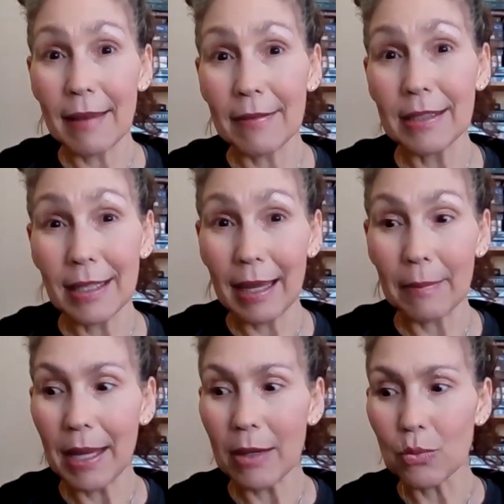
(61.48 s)
dive into like
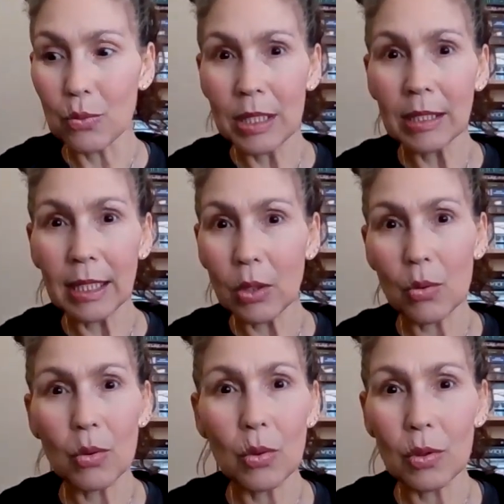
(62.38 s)
my really
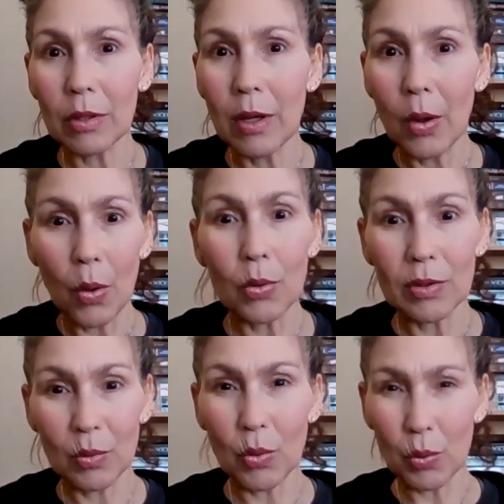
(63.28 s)
cool old
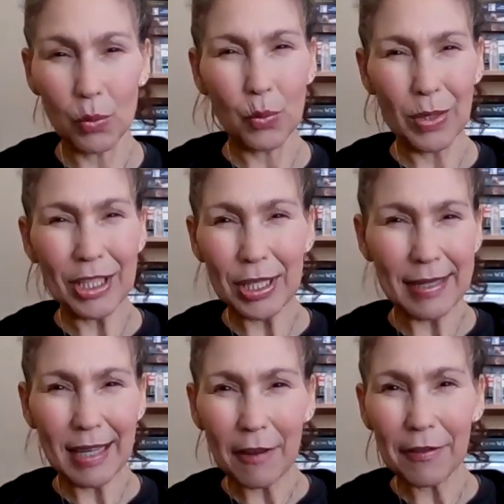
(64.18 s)
school witchy
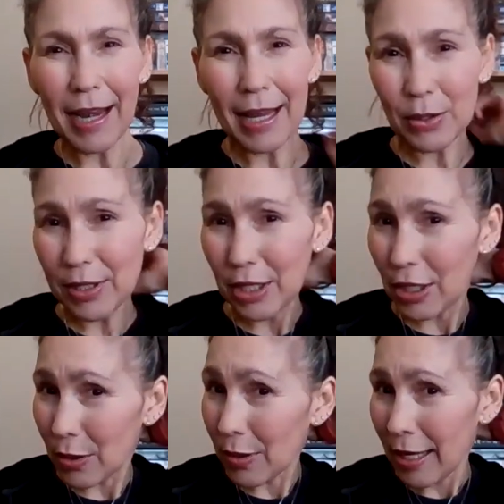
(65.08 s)
stuff that I used to
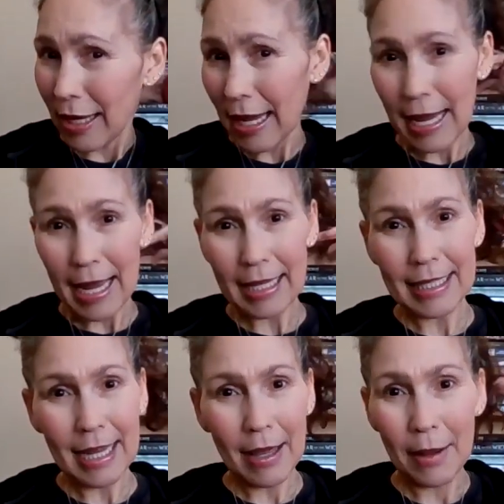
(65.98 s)
do.
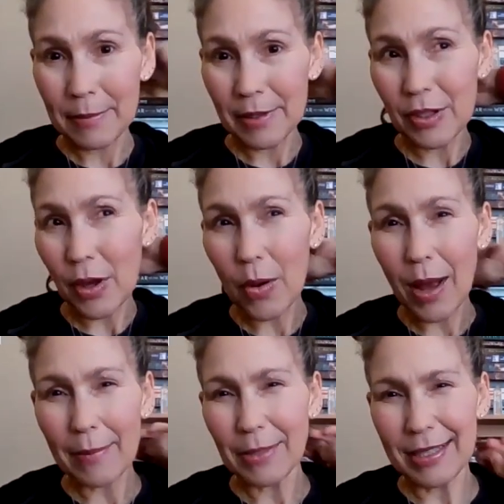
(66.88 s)
And um, so
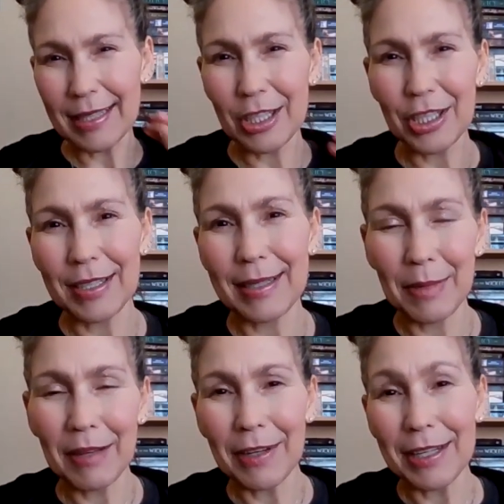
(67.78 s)
I'm just going to share
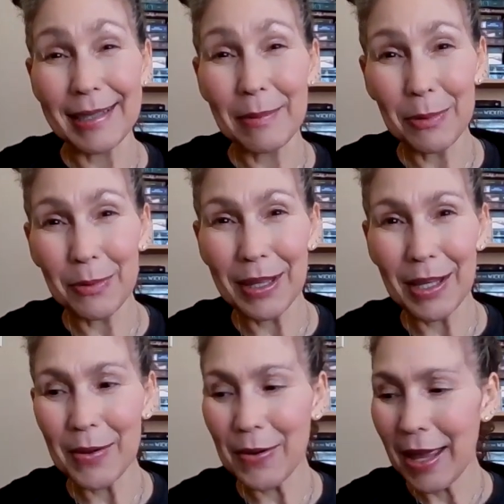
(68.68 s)
something very simple with
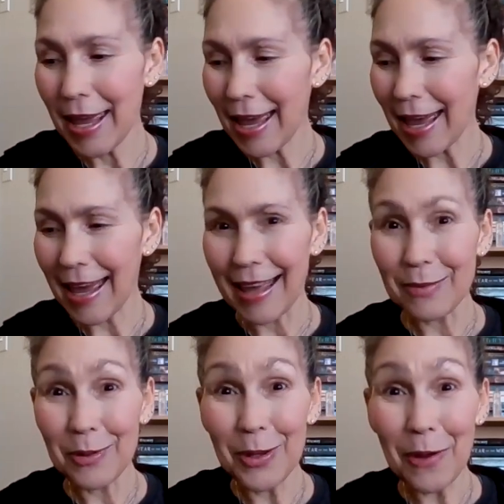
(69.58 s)
you
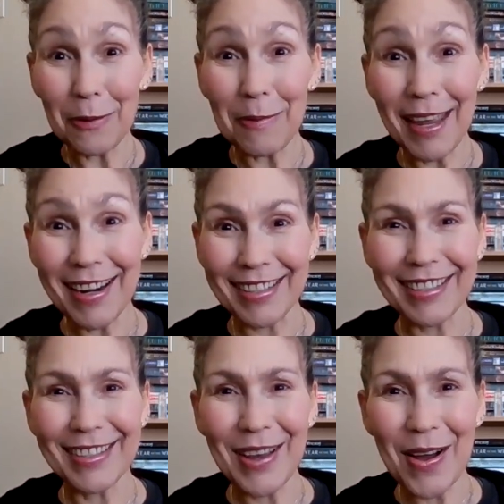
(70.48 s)
and we'll go from there.
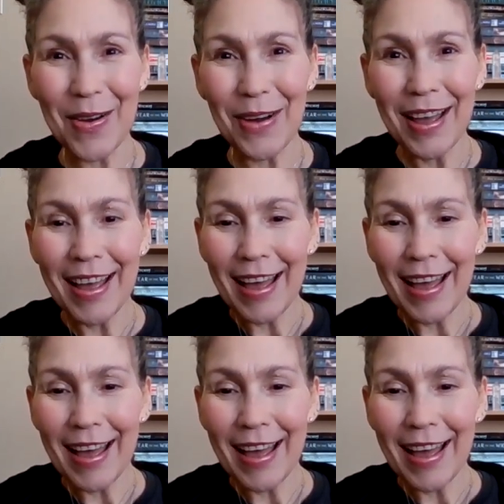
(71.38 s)
So,